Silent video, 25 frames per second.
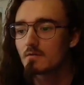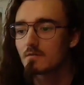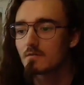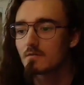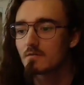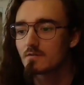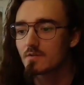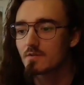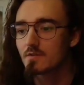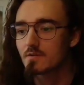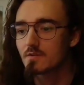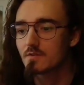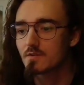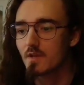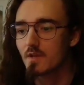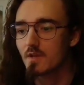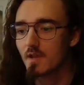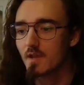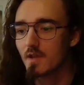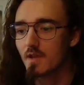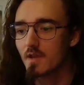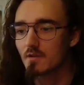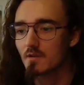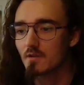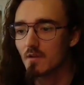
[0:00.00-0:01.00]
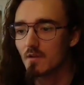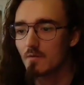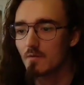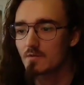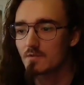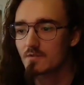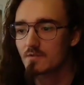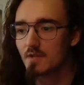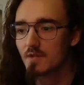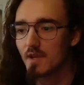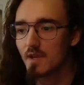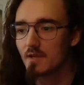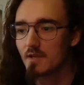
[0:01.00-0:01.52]
since it has the
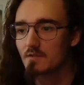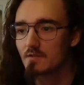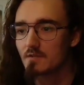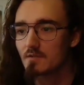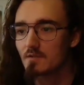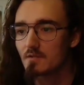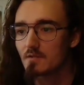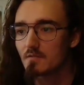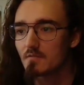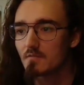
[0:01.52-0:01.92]
lowest stats.